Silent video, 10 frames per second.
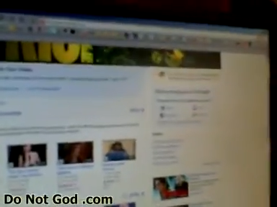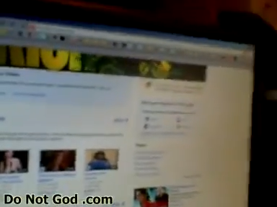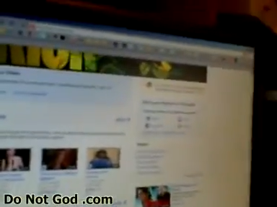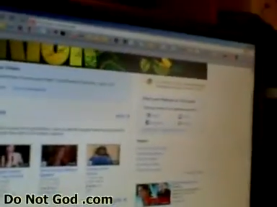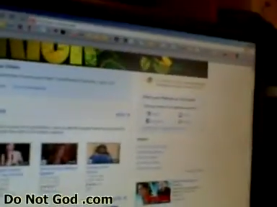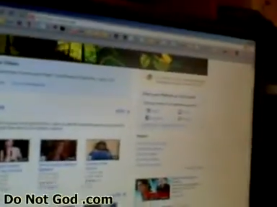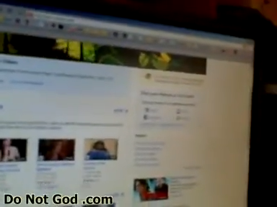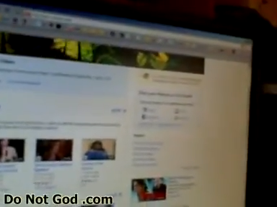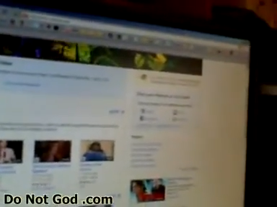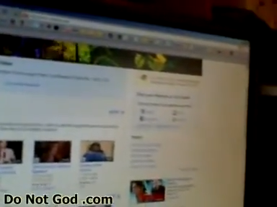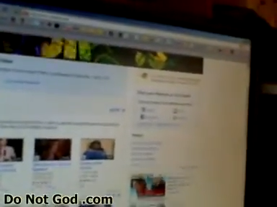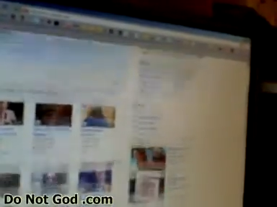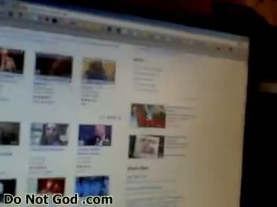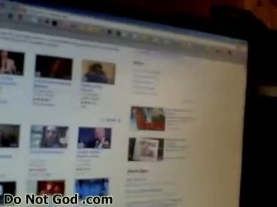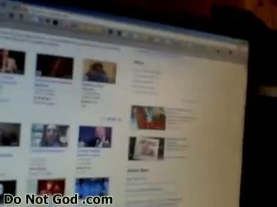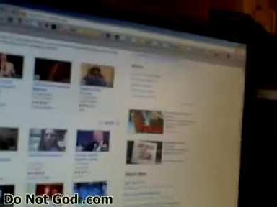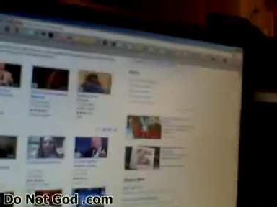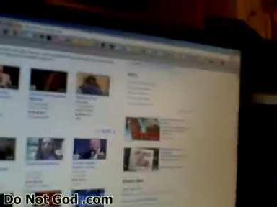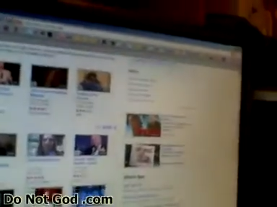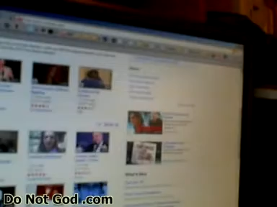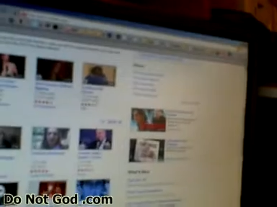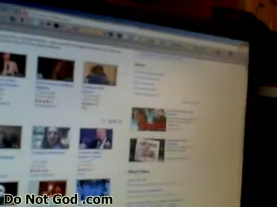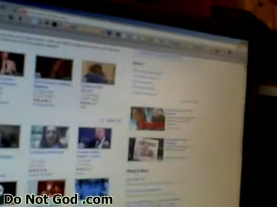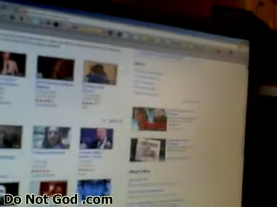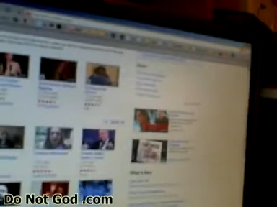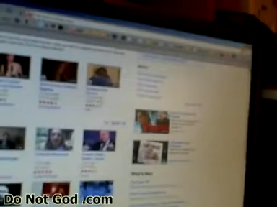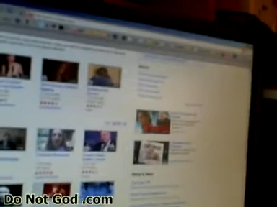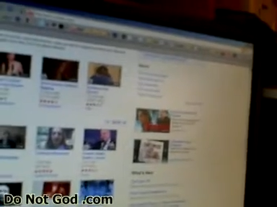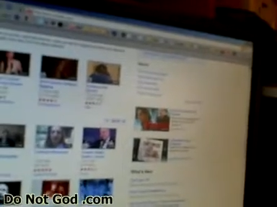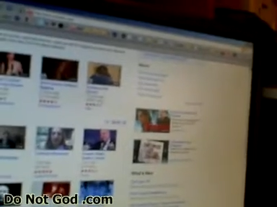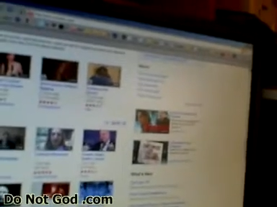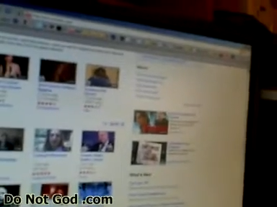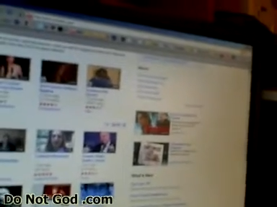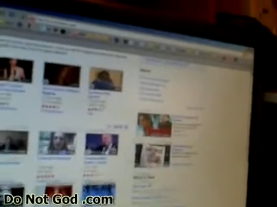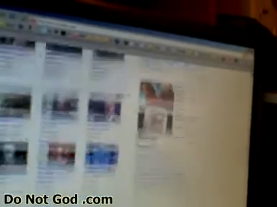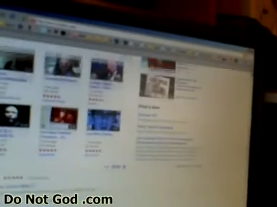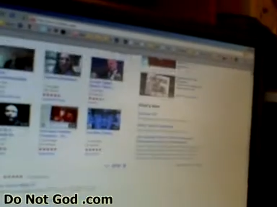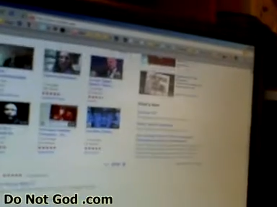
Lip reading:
[unreadable: no face in view]